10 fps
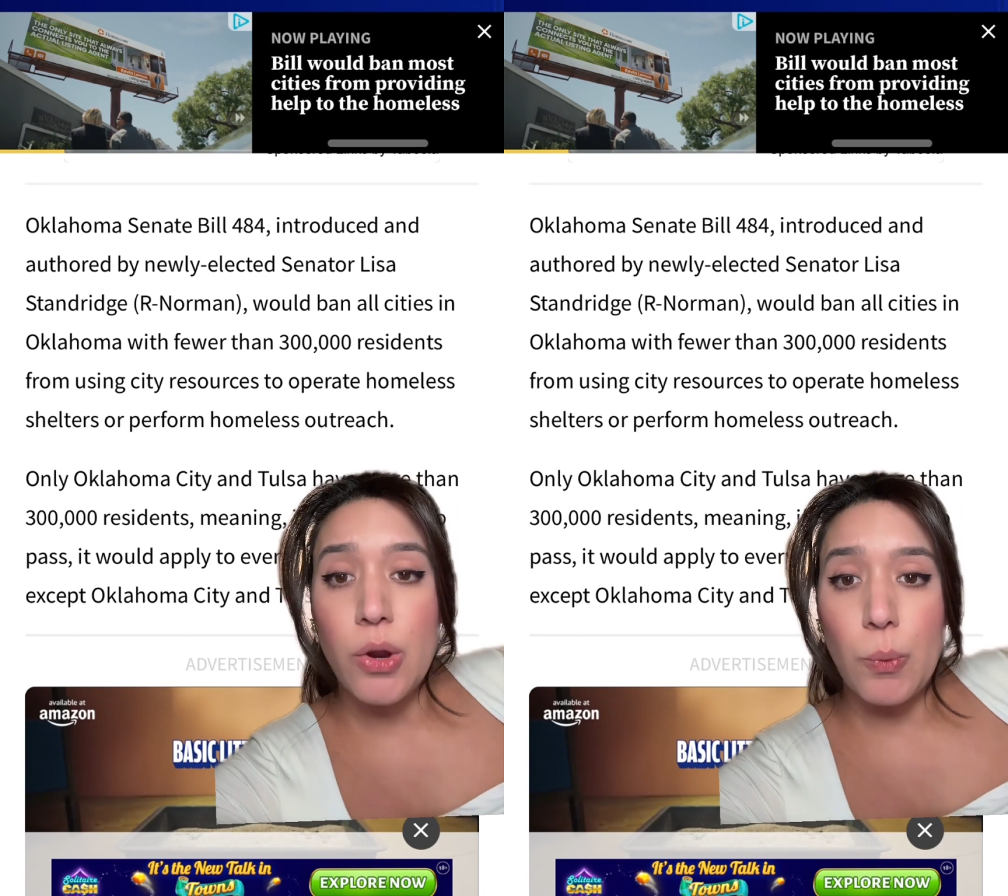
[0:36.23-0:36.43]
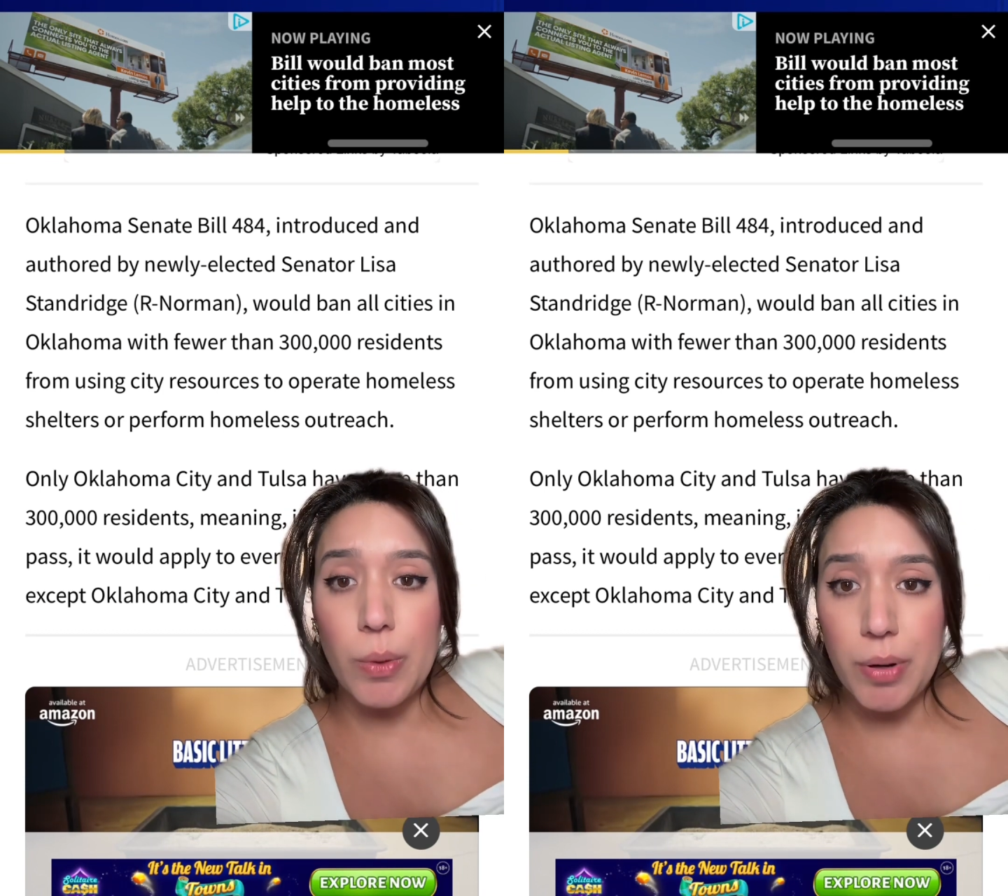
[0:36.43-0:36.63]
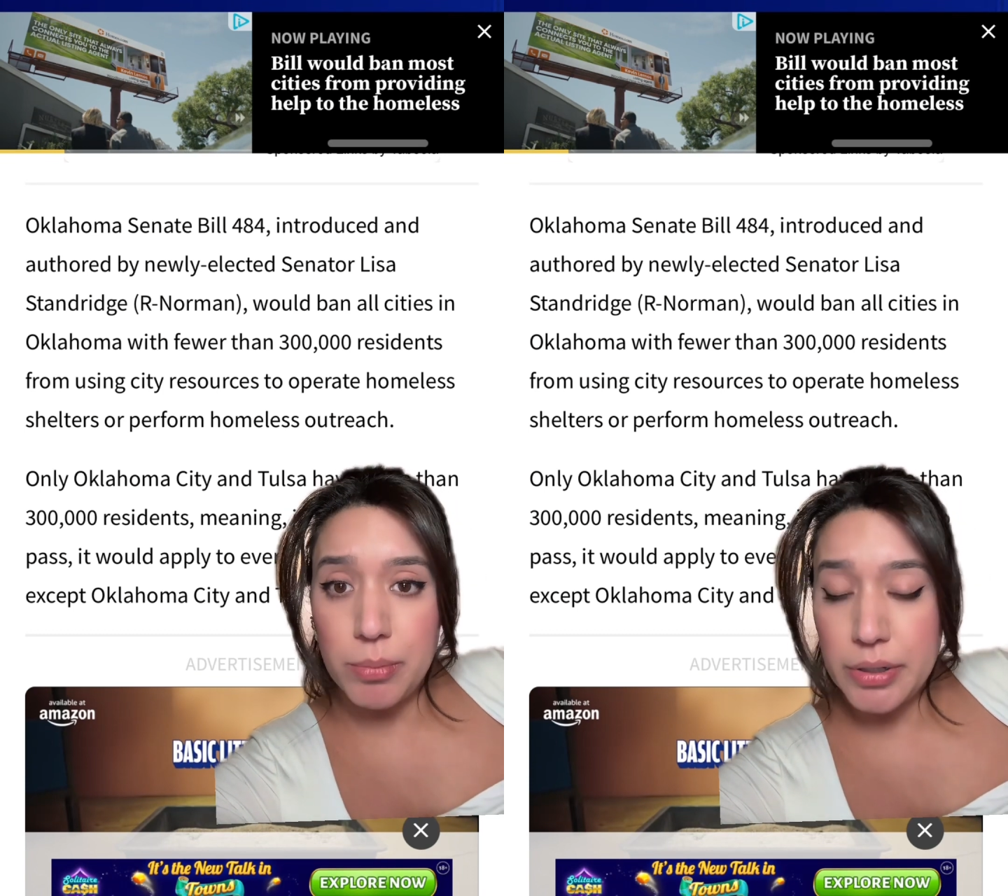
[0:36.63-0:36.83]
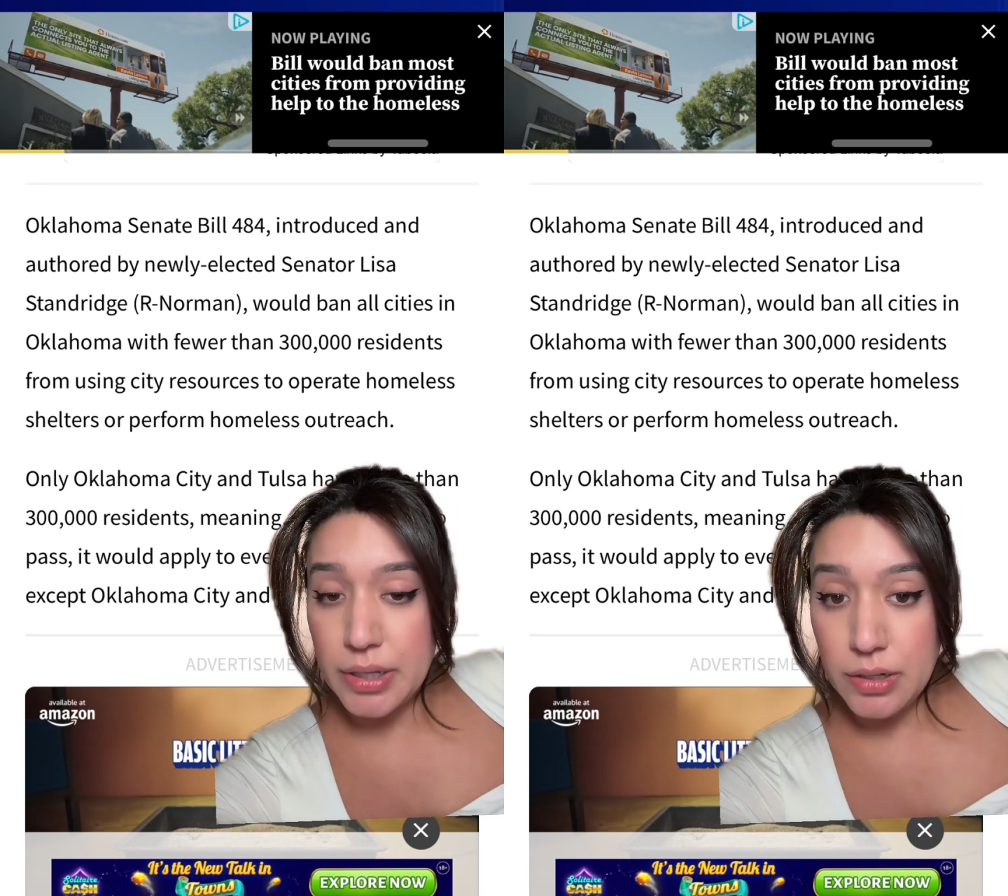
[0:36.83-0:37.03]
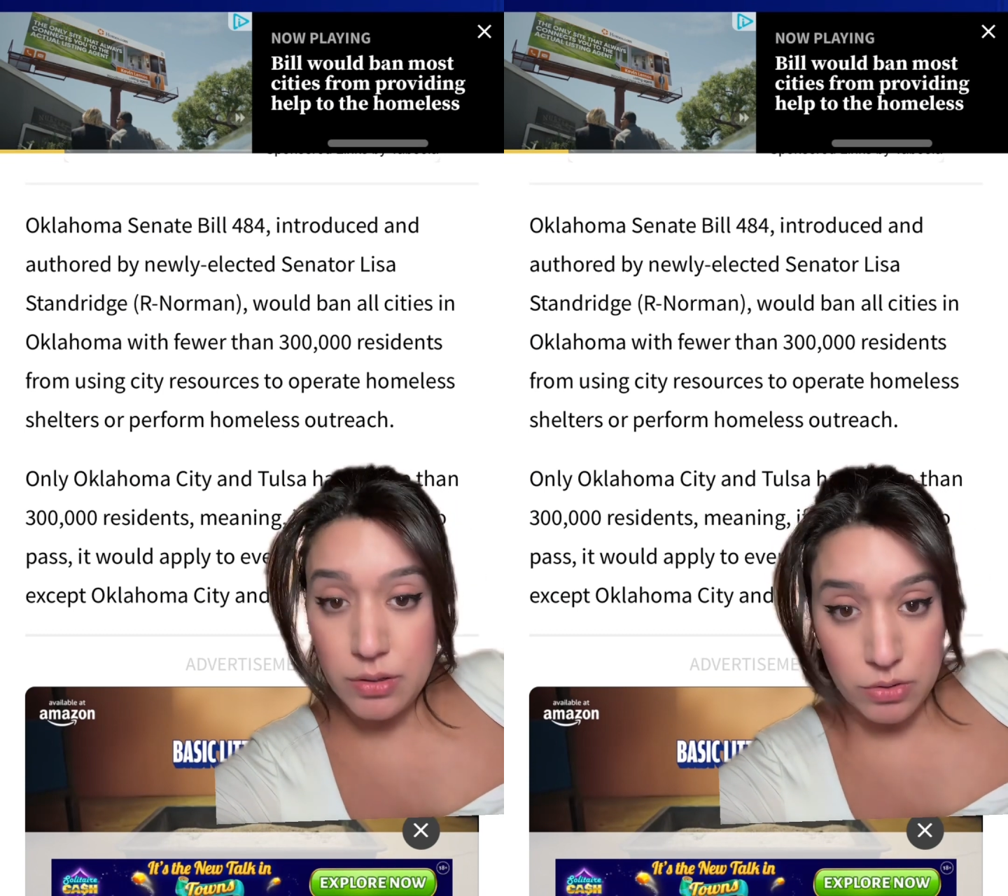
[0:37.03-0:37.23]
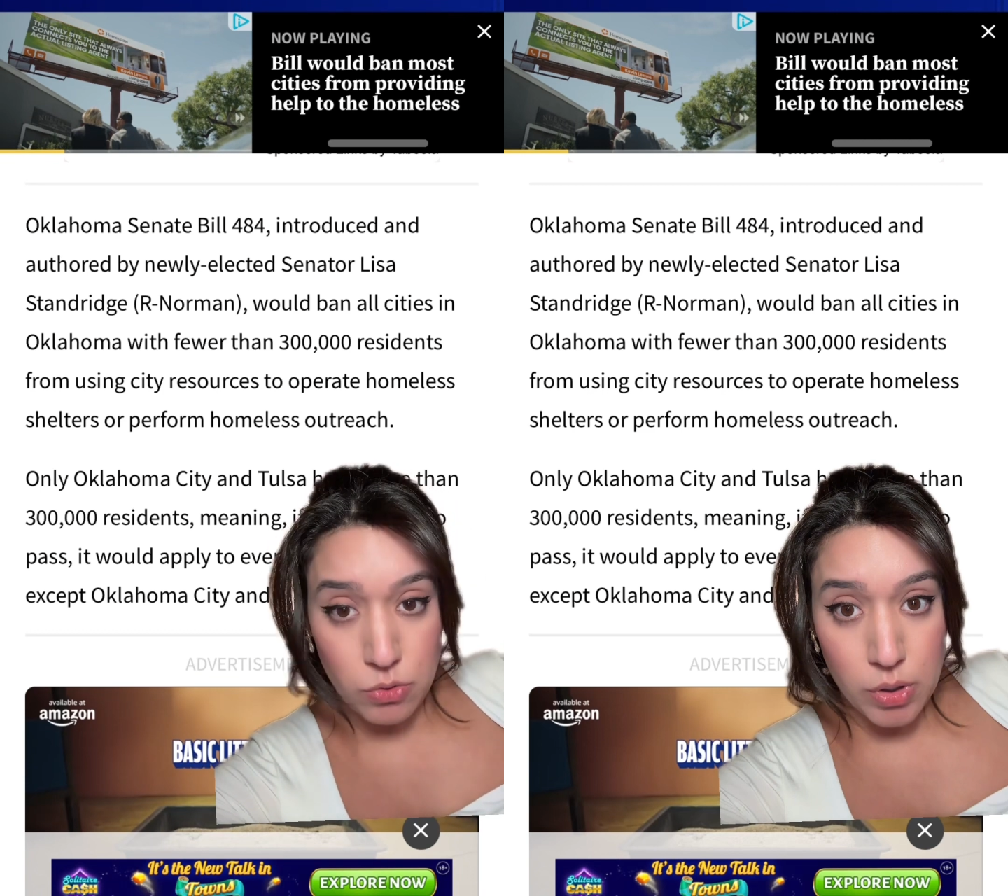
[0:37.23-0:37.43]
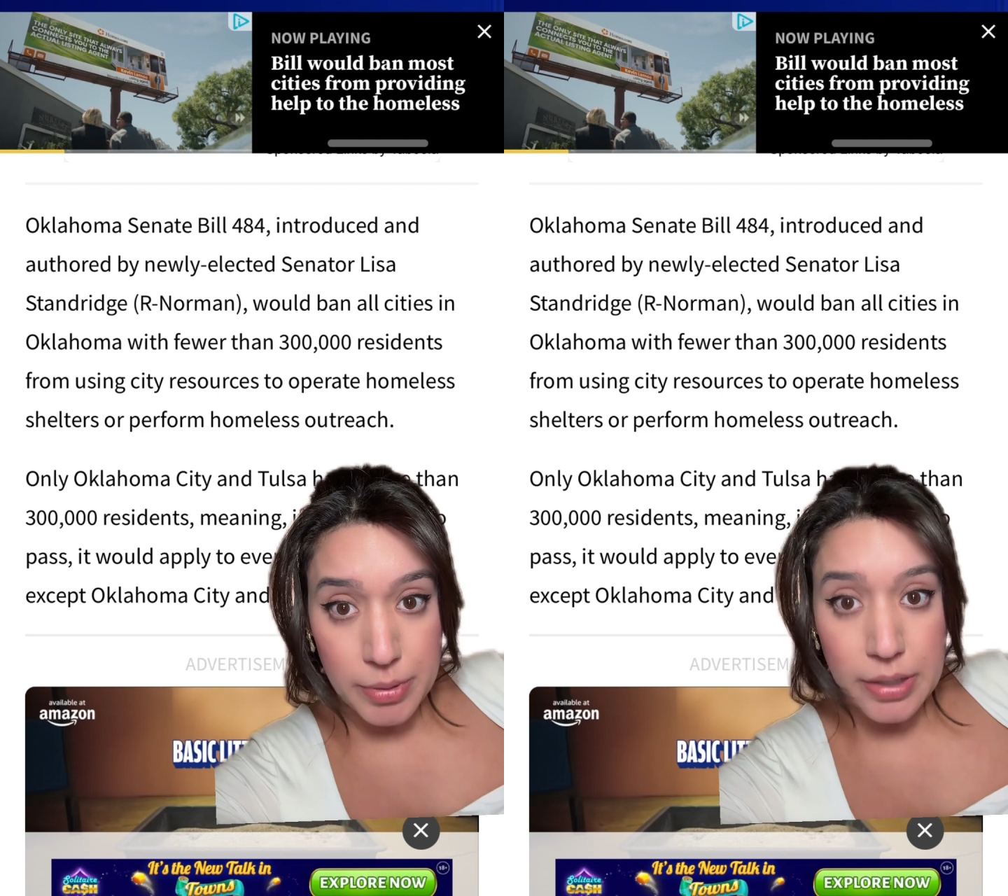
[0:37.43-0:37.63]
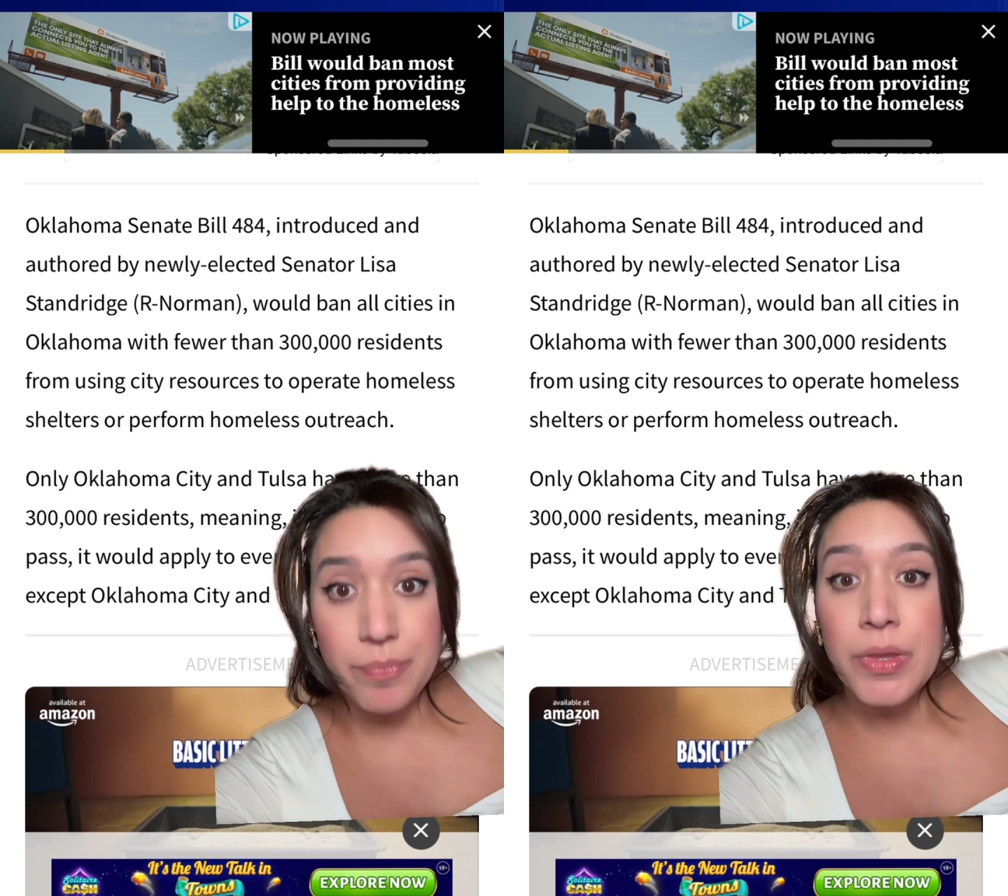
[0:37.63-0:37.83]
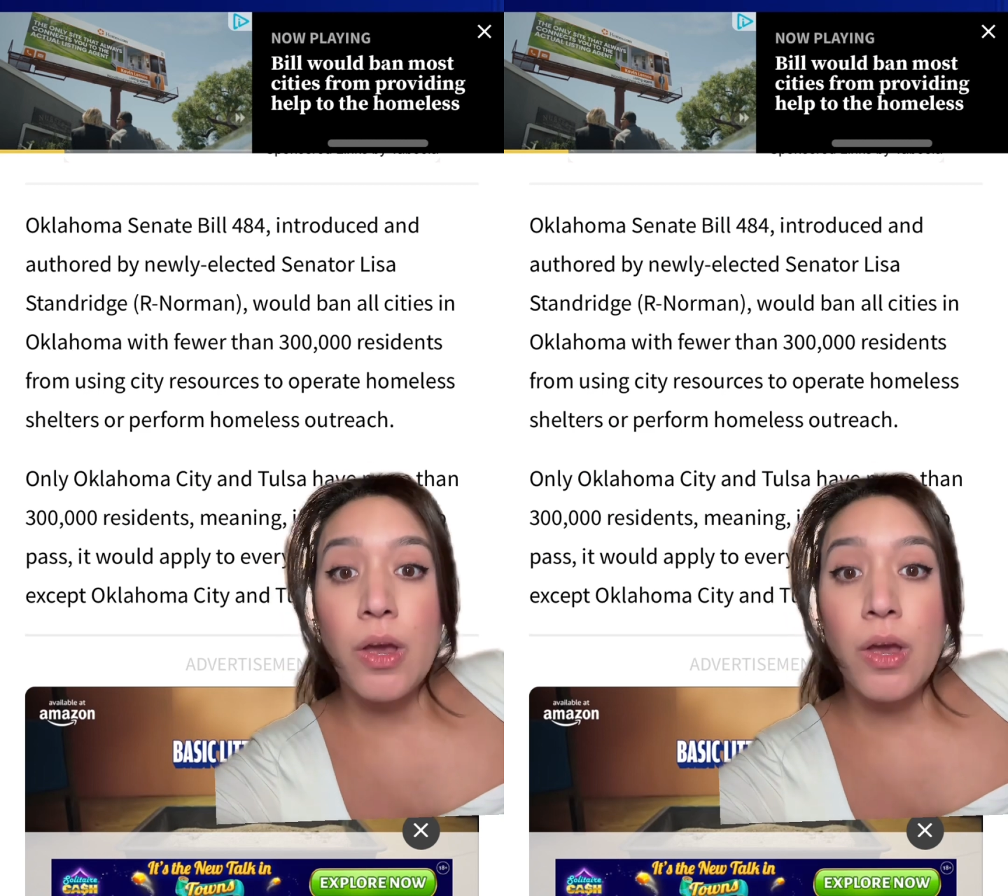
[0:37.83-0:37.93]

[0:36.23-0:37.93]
Republican Norman,